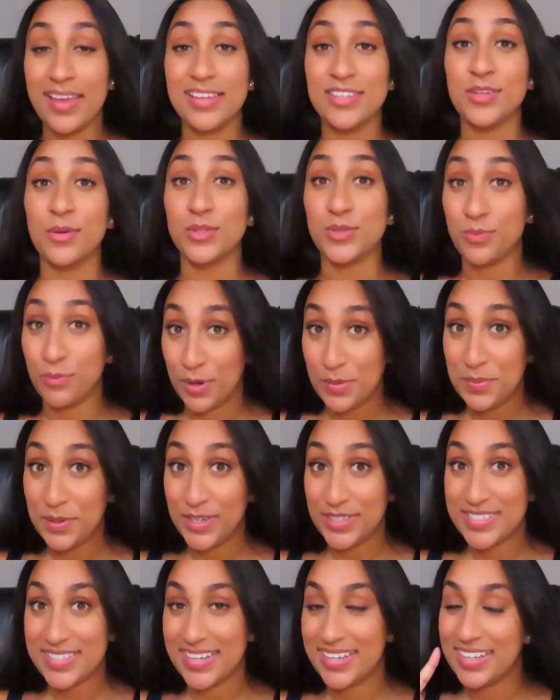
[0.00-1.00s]
So it's one
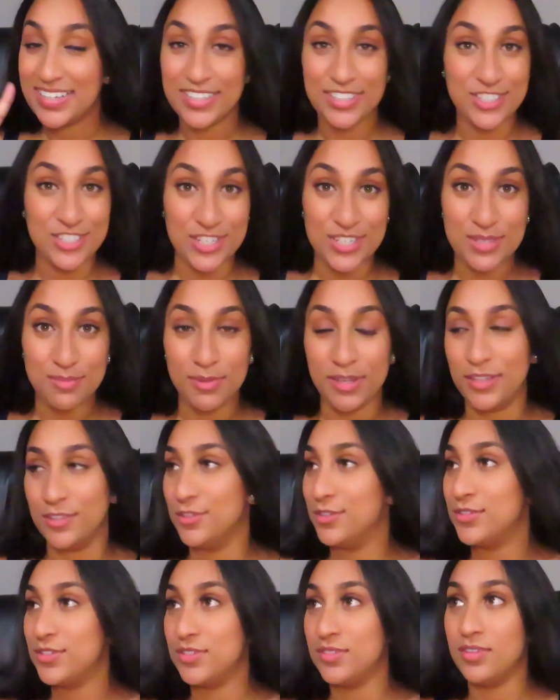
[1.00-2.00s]
person and it's just me.
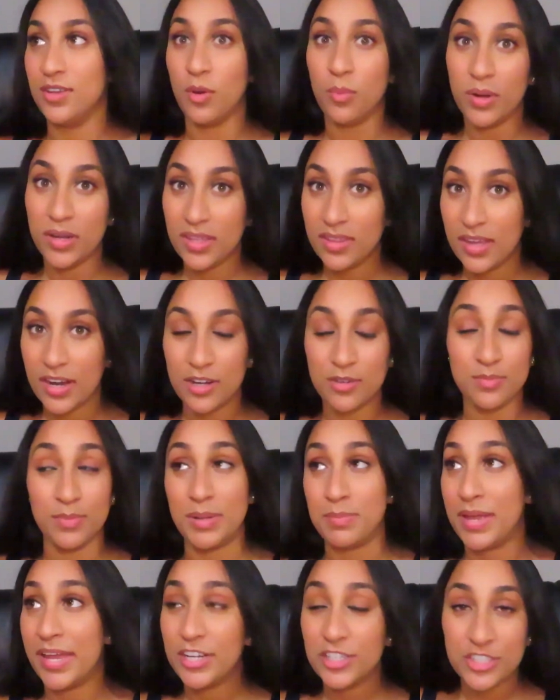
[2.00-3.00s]
There's nobody there. My
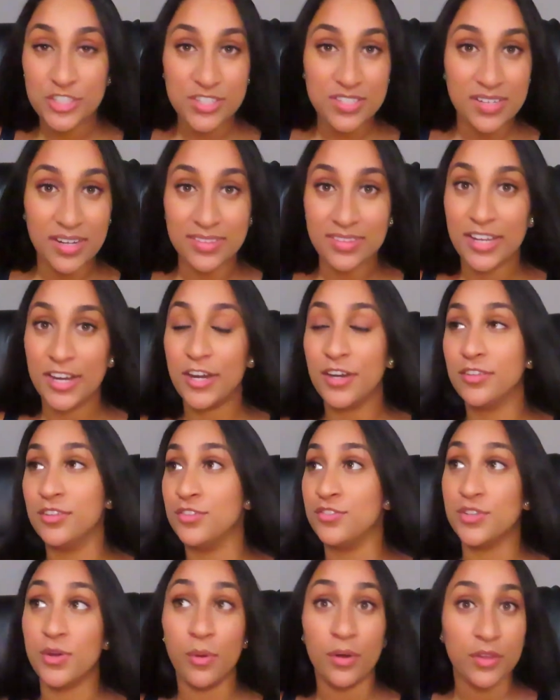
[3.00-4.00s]
manager's not there.
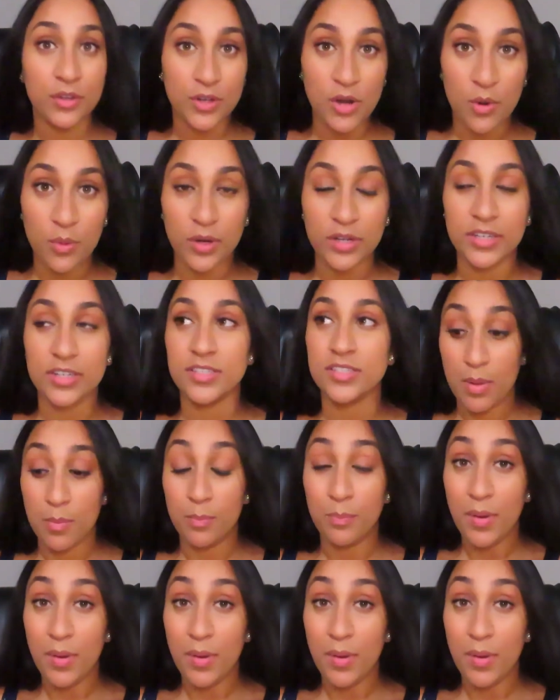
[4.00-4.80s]
There's no other coworkers.